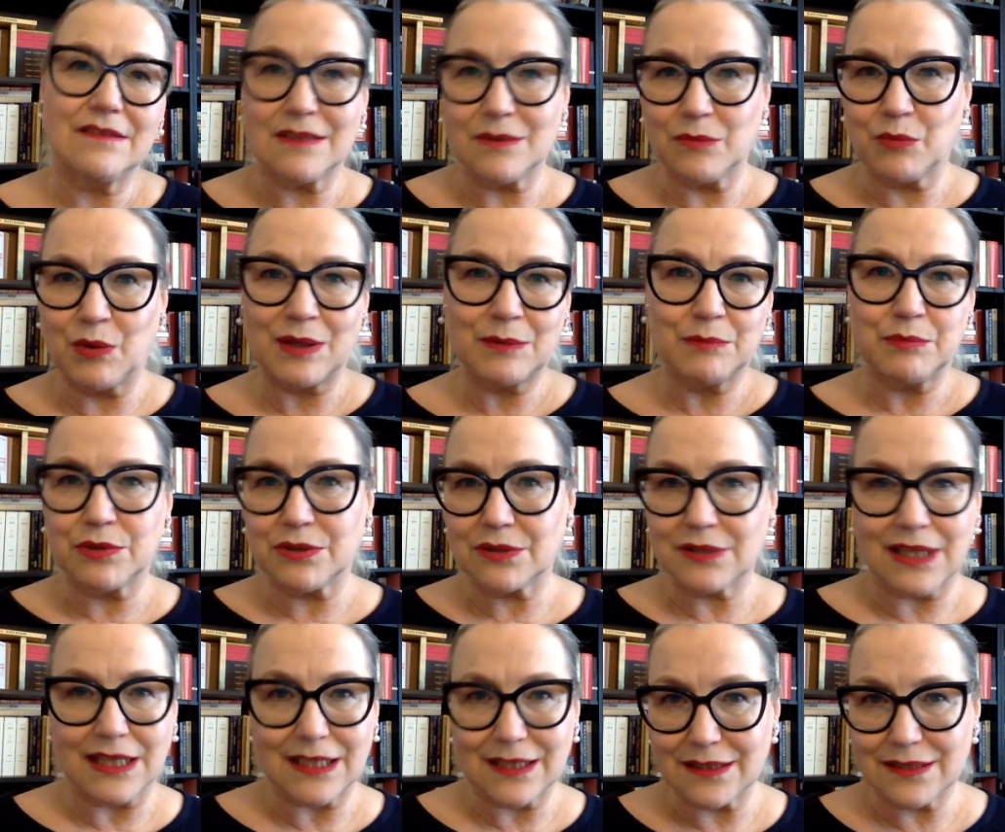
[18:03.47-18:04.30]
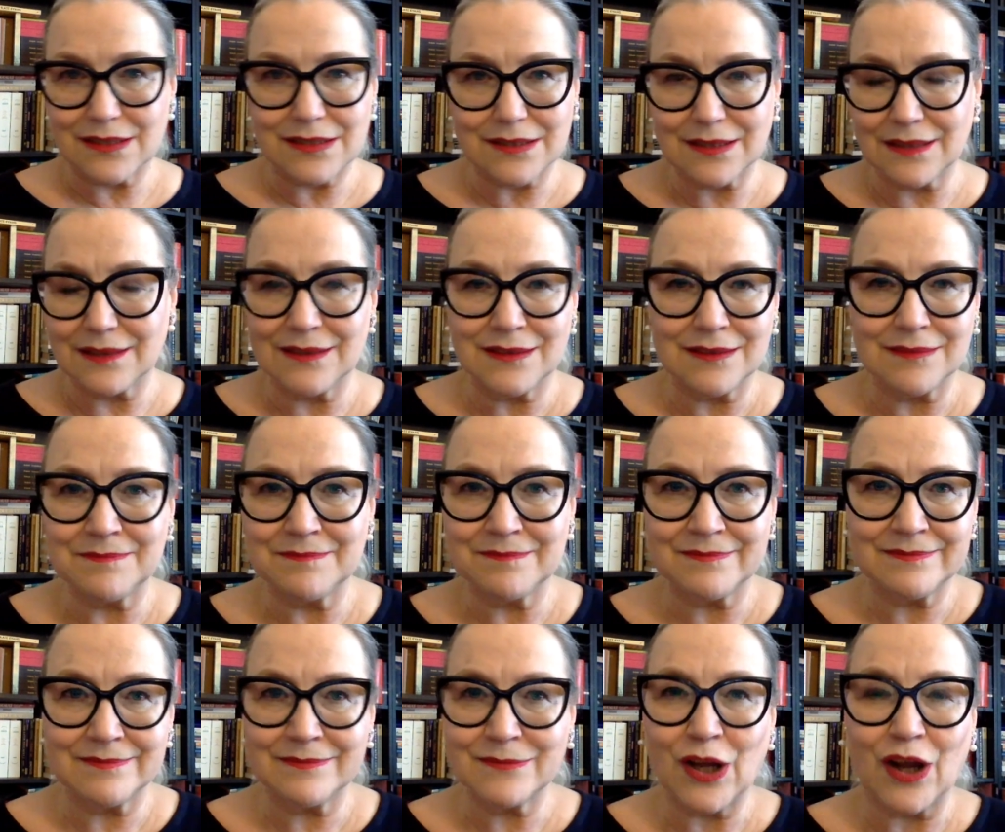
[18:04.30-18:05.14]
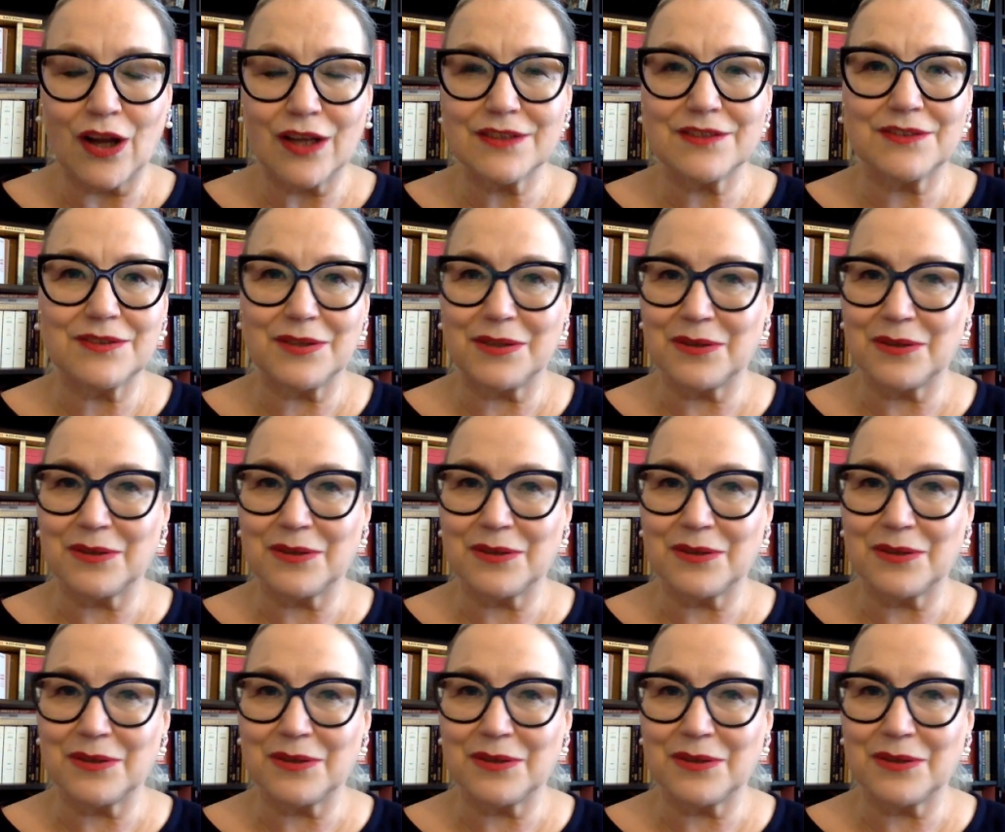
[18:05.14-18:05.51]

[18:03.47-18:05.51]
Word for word: the one book that is still not